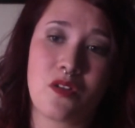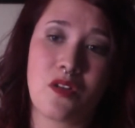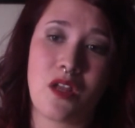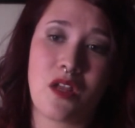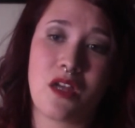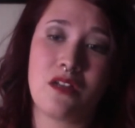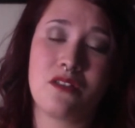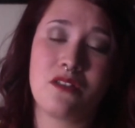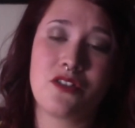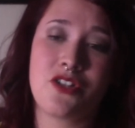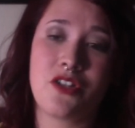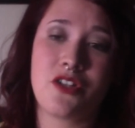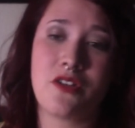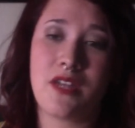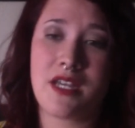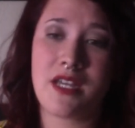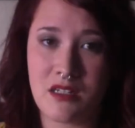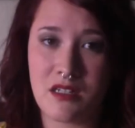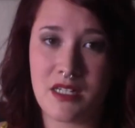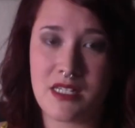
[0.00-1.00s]
I'll show you
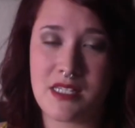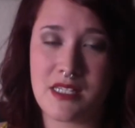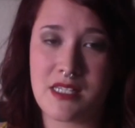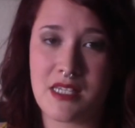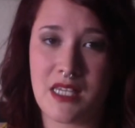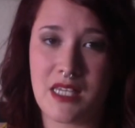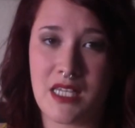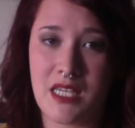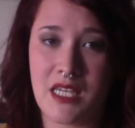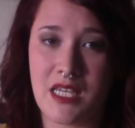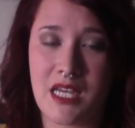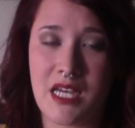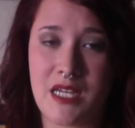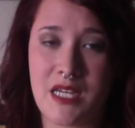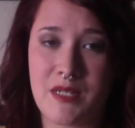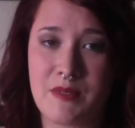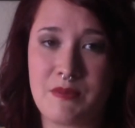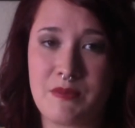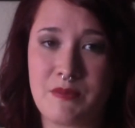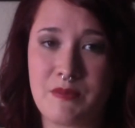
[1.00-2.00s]
guys is the
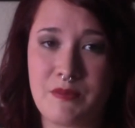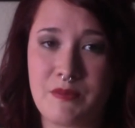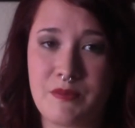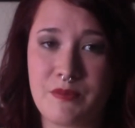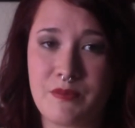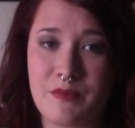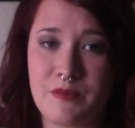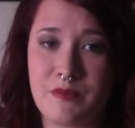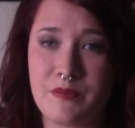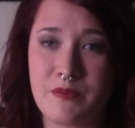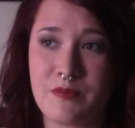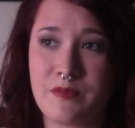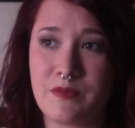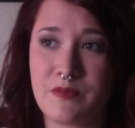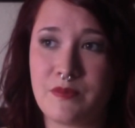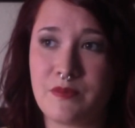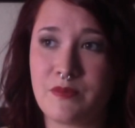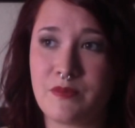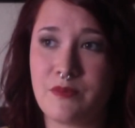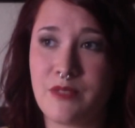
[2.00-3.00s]

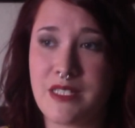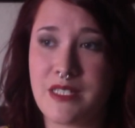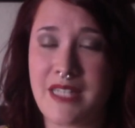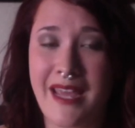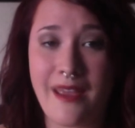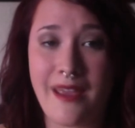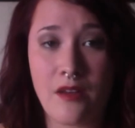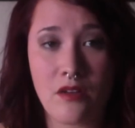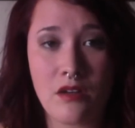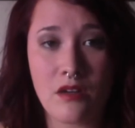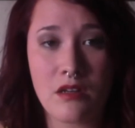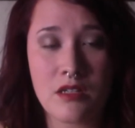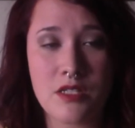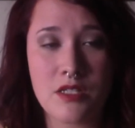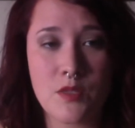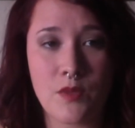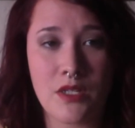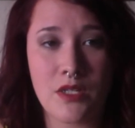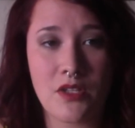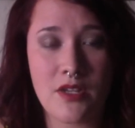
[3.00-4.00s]
retainer
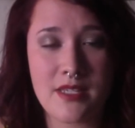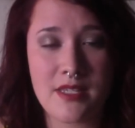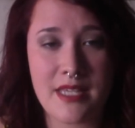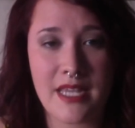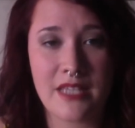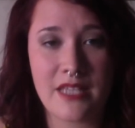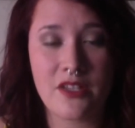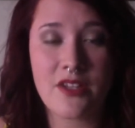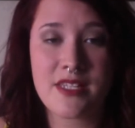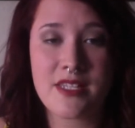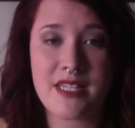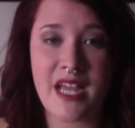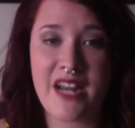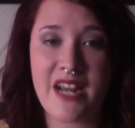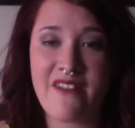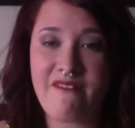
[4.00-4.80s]
is what it looks like. It looks kind of